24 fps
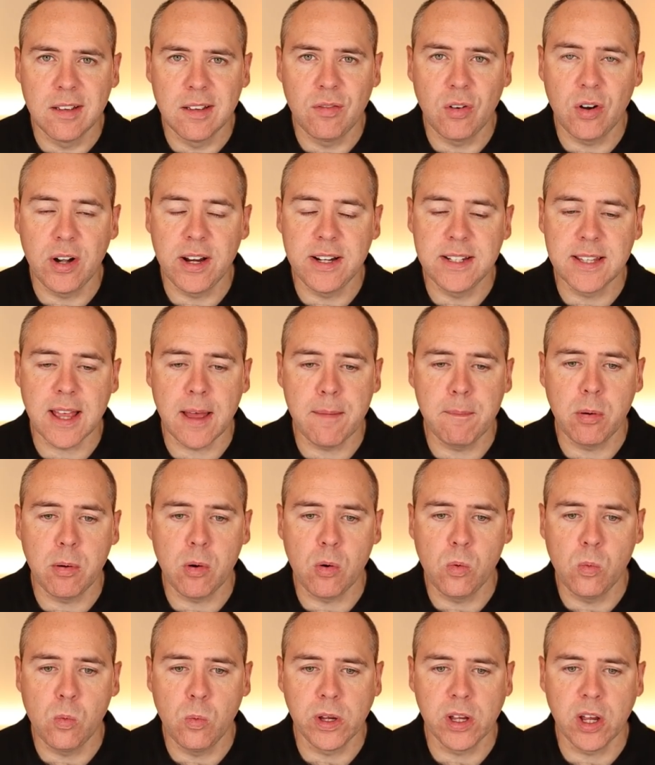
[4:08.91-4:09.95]
For
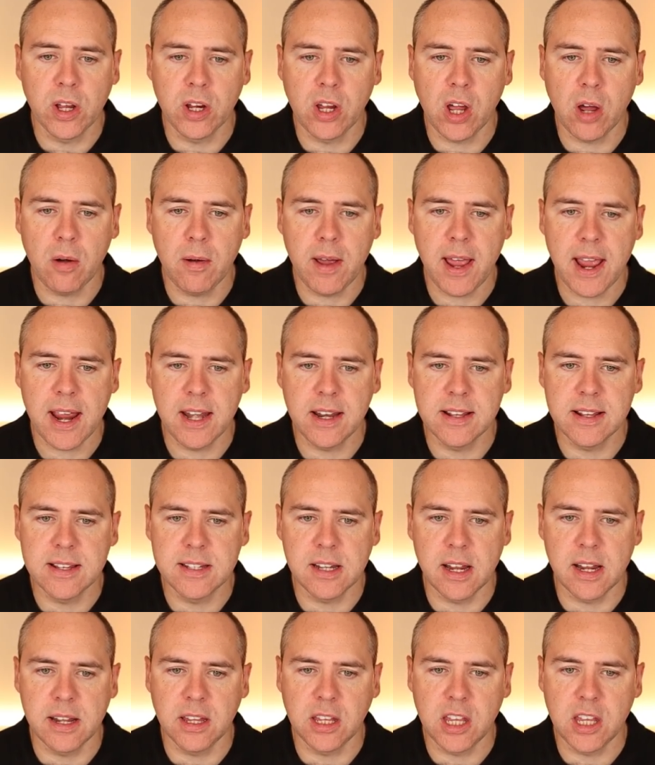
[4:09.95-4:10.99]
example, we could go ahead and
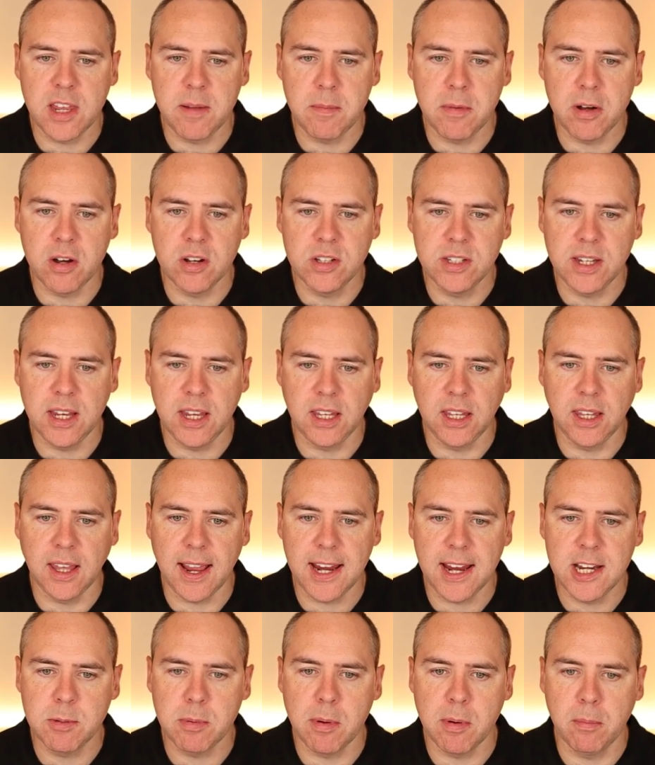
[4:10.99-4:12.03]
select the community
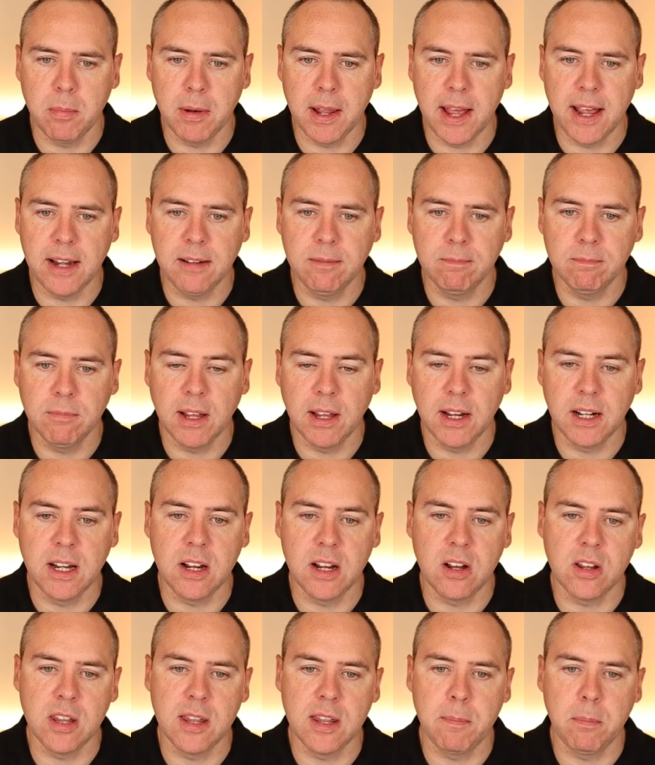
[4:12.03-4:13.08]
engagement plan and
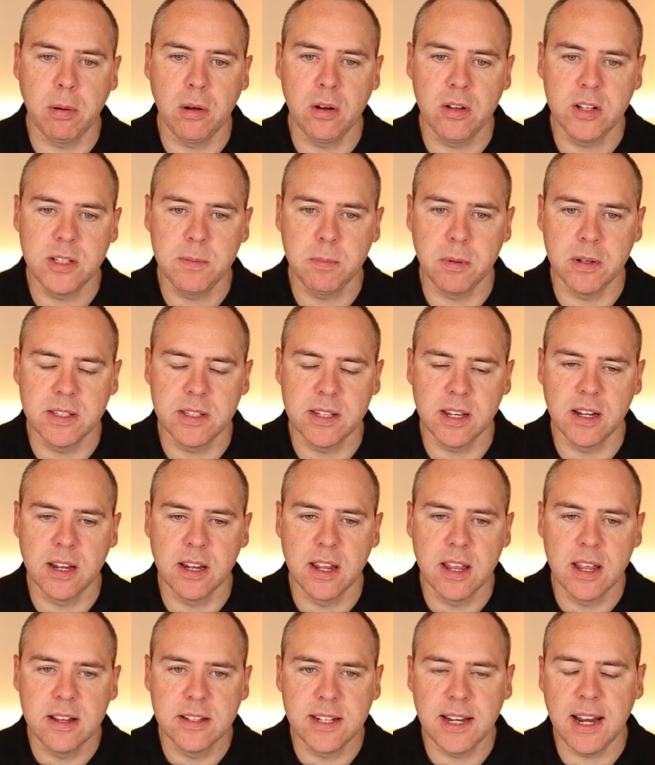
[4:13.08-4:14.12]
click on the plus button
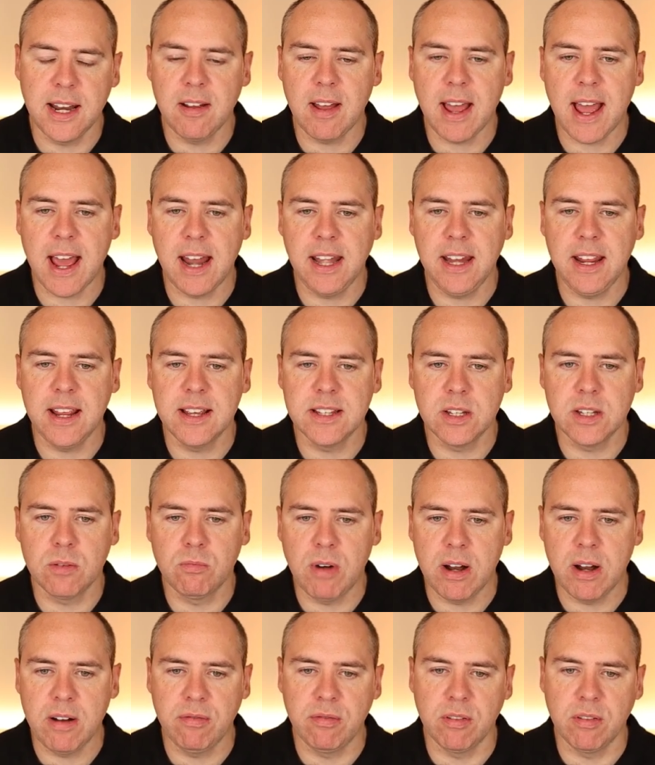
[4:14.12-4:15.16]
to now add it as a
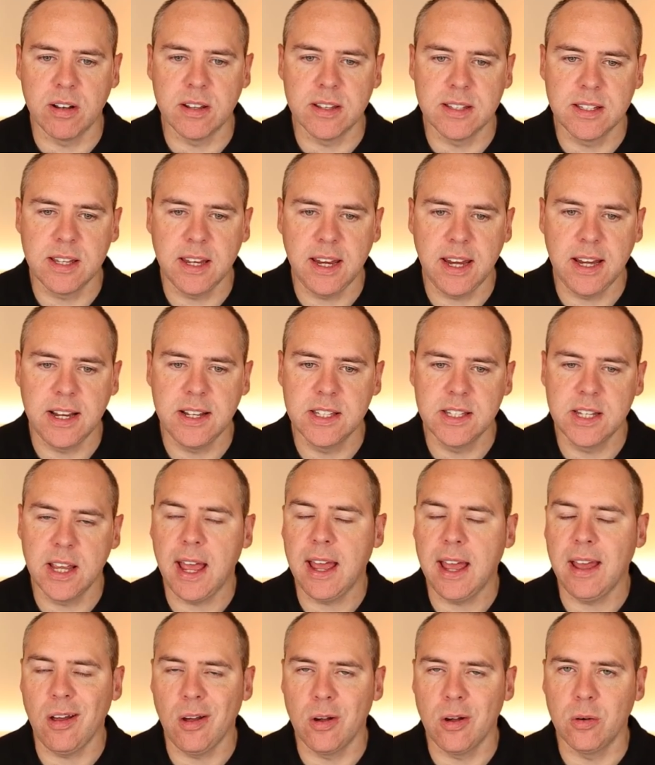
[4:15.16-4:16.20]
reference into
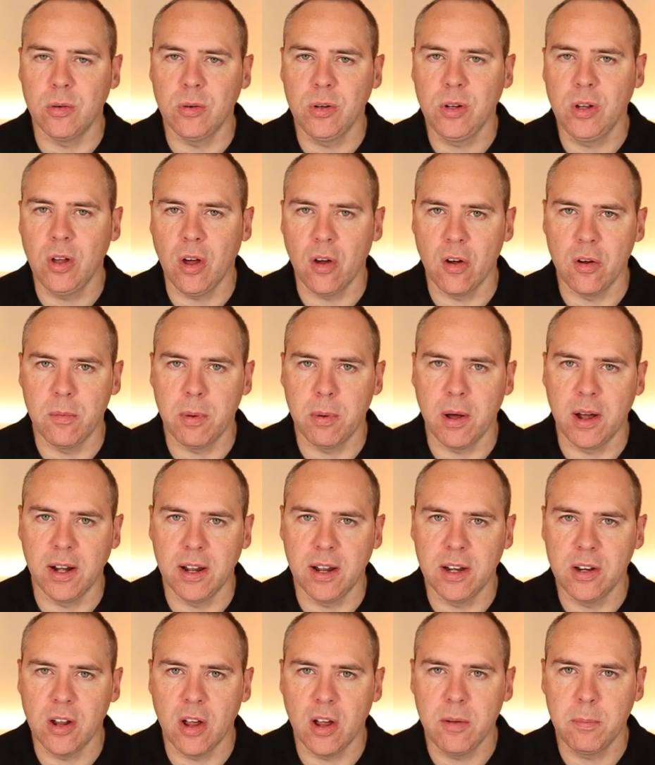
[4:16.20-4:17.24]
our own
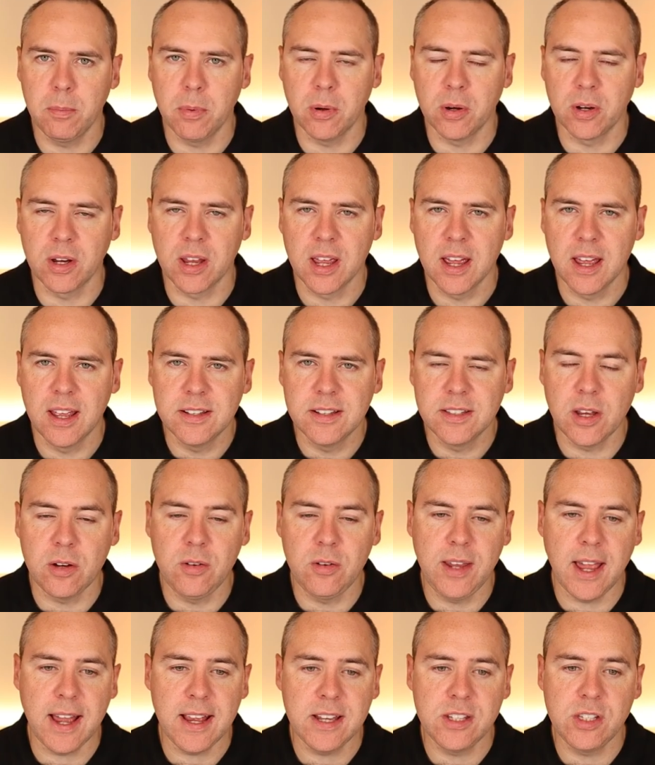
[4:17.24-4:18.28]
Copilot notebook. So
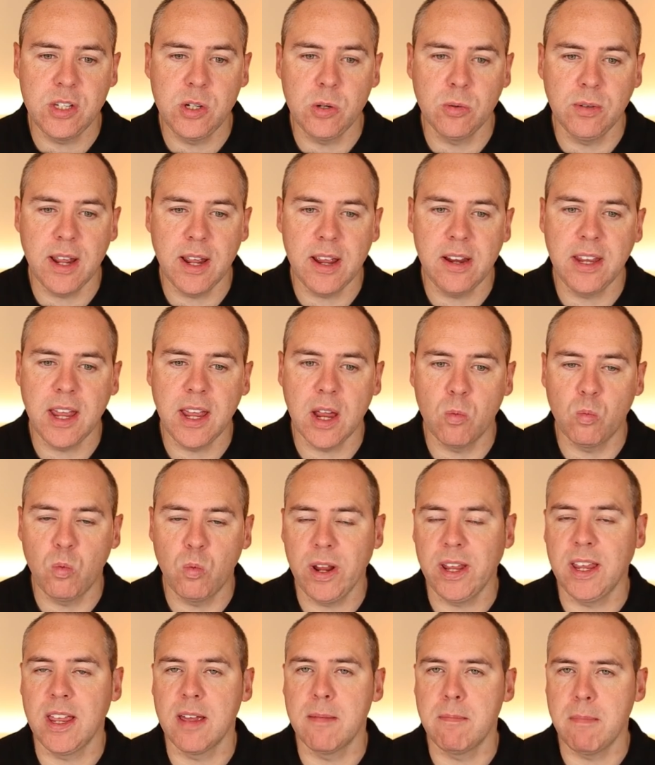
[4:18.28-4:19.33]
yes, you'll now get
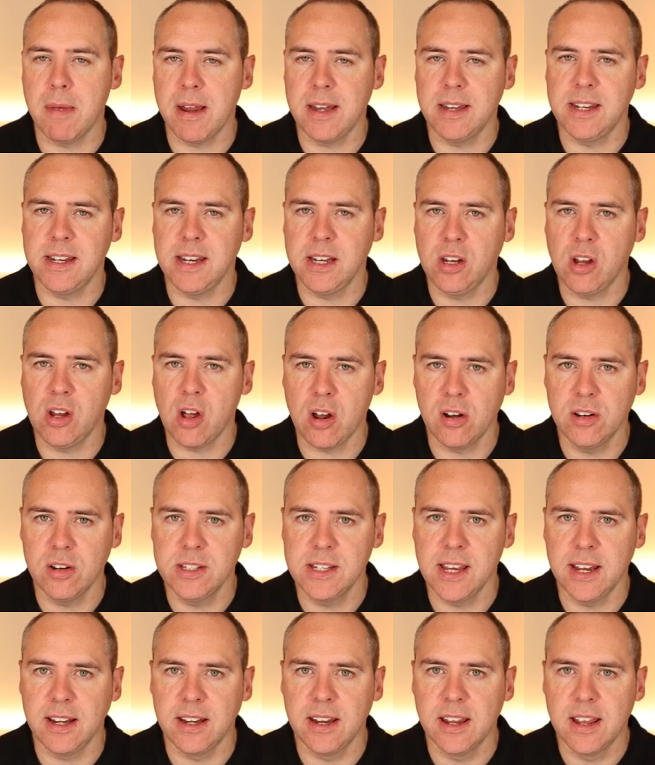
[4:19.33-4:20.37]
recommended
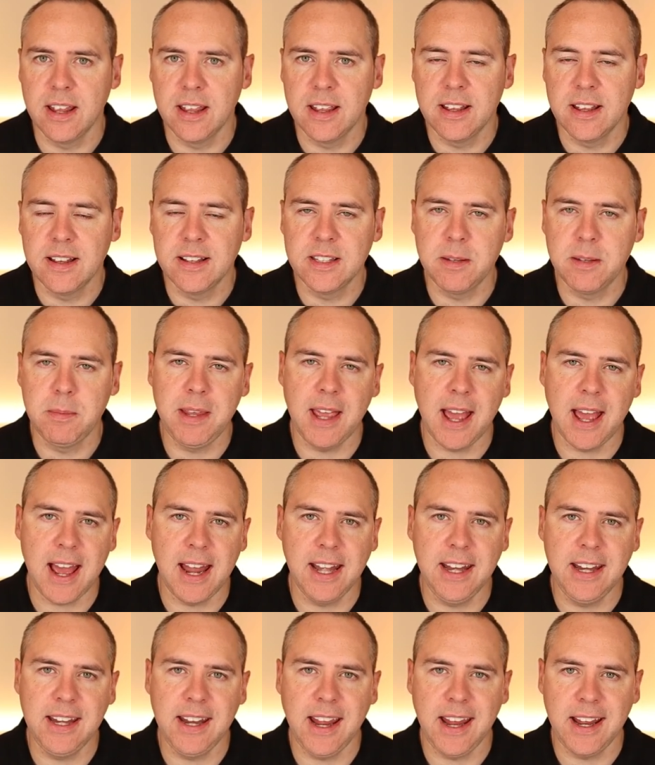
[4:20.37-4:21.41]
content to be
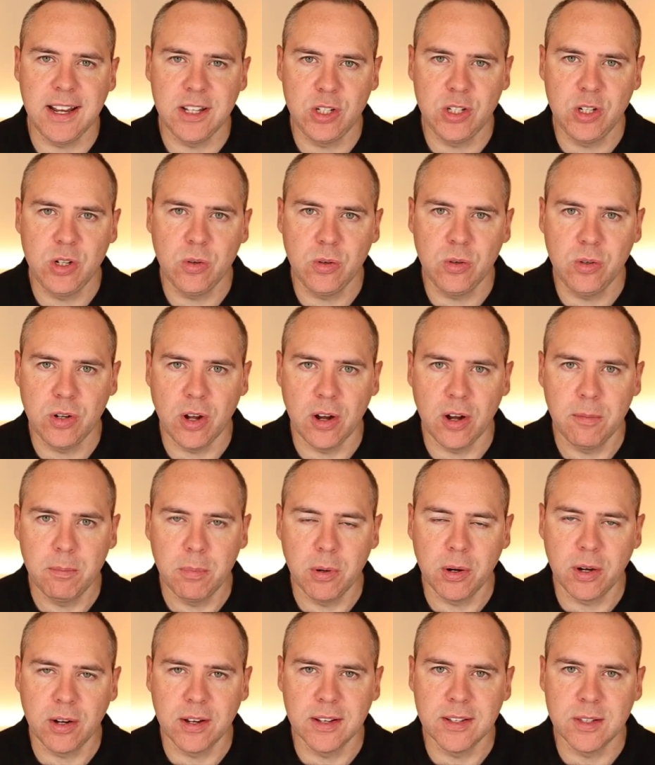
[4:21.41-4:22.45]
added into your
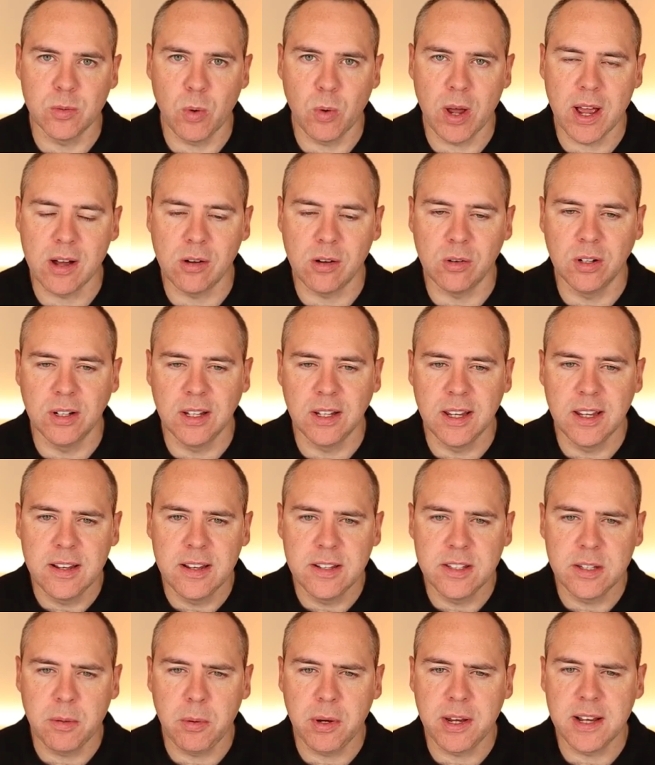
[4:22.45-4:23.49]
notebook as well.
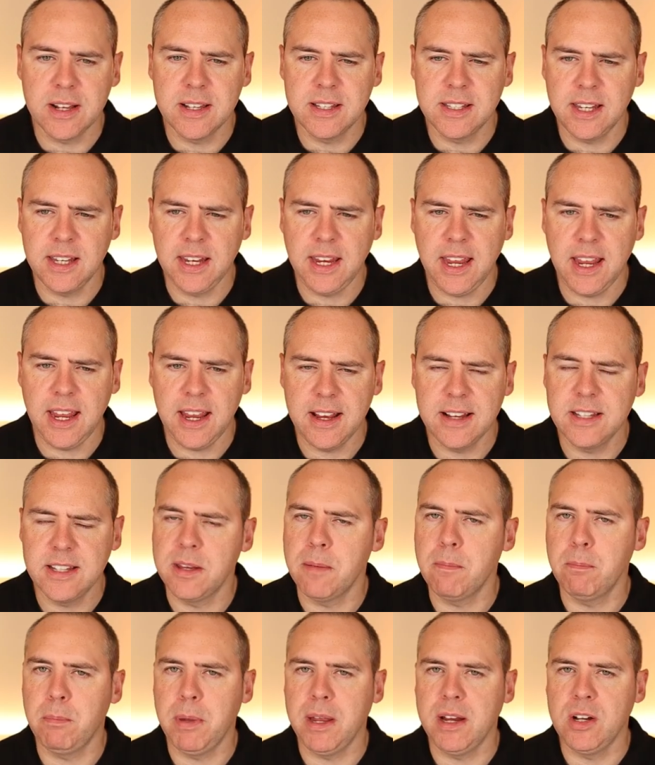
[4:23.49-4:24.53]
So we can see here
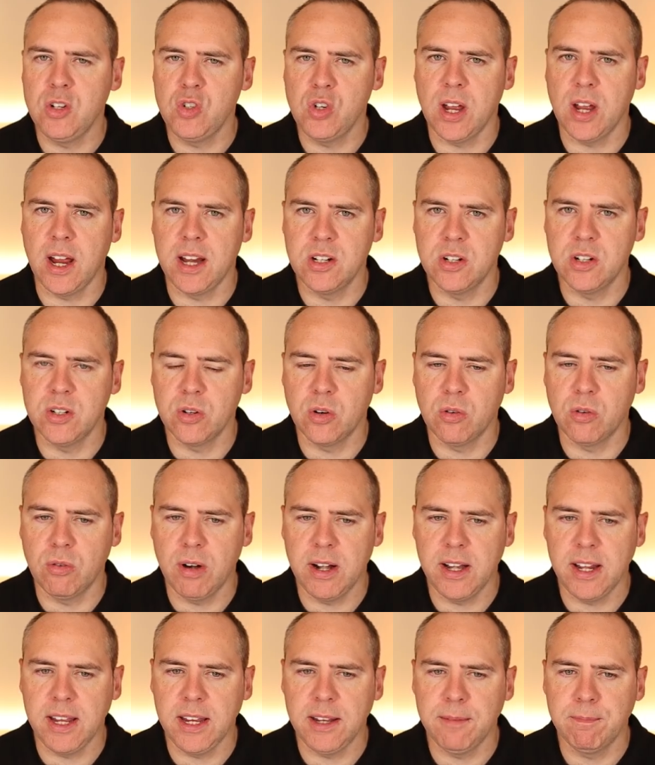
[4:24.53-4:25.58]
some big changes
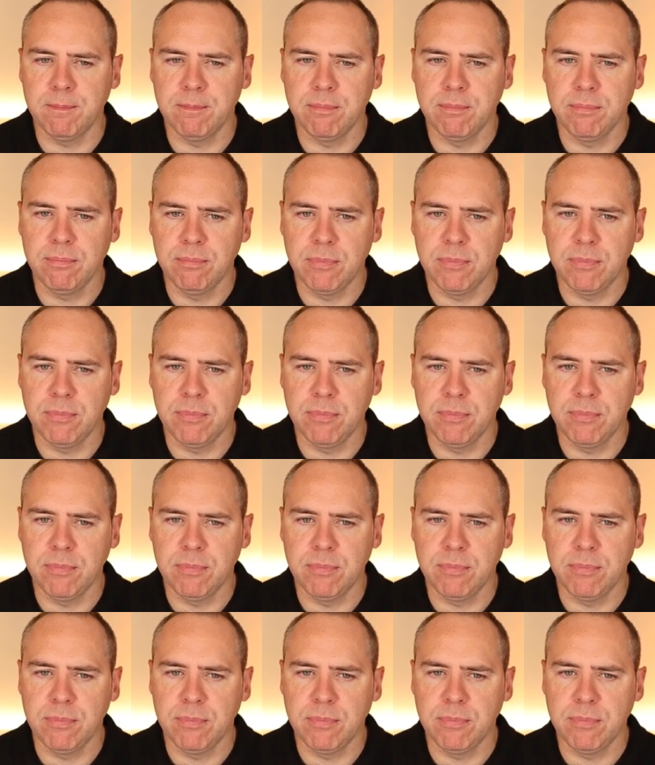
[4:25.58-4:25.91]
already.